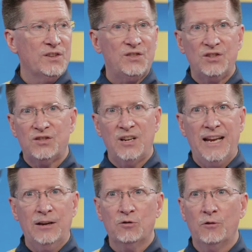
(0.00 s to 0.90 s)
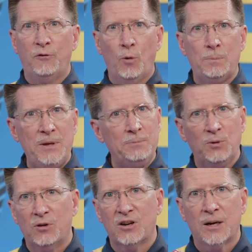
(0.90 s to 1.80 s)
one assistant handle four
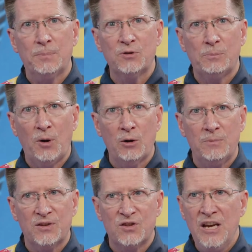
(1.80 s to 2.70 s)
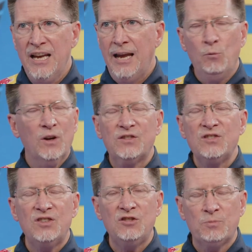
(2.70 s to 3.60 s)
people in a couple departments? And what
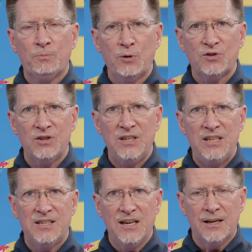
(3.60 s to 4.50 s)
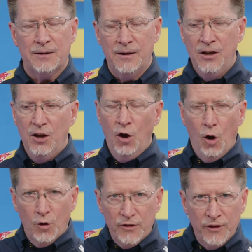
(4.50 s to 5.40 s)
does each person need done?
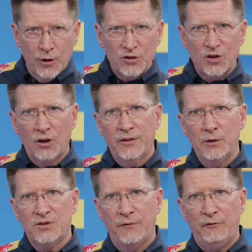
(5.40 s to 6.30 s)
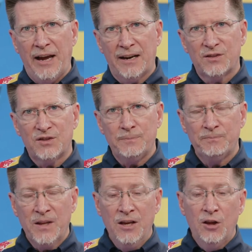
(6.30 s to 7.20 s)
There's all those effects.
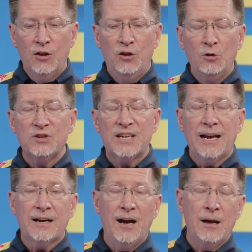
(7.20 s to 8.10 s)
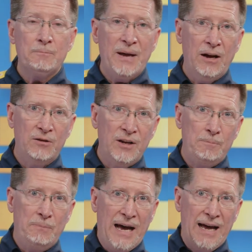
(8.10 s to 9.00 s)
Those get
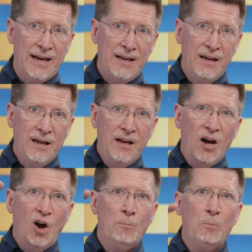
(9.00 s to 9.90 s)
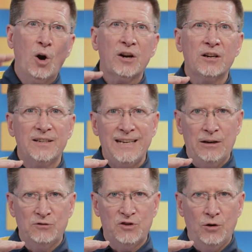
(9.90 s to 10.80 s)
compounded by a market
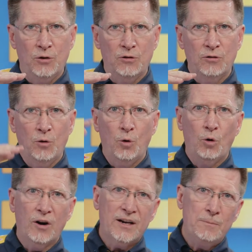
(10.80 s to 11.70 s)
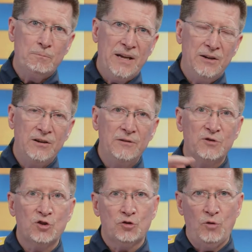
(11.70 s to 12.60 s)
downturn or a
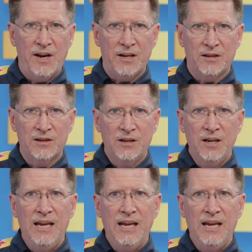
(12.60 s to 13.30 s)
competitive strike.